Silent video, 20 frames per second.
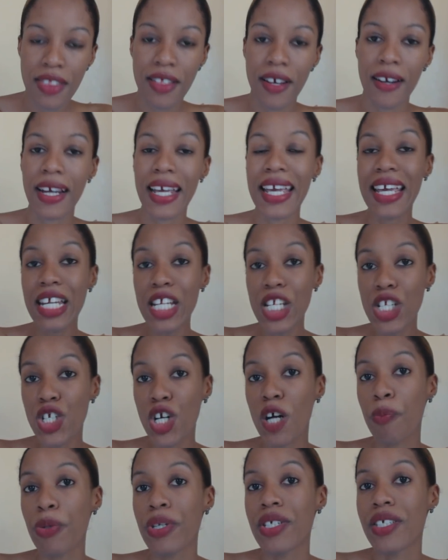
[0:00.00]
their
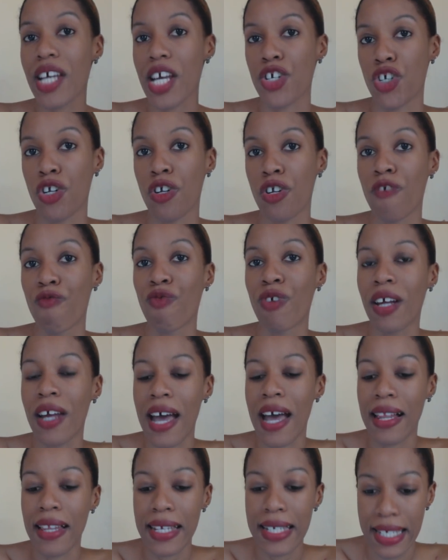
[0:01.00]
interpretation of
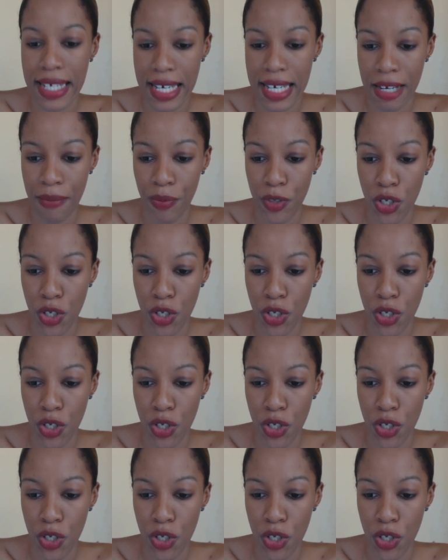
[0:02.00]
reality.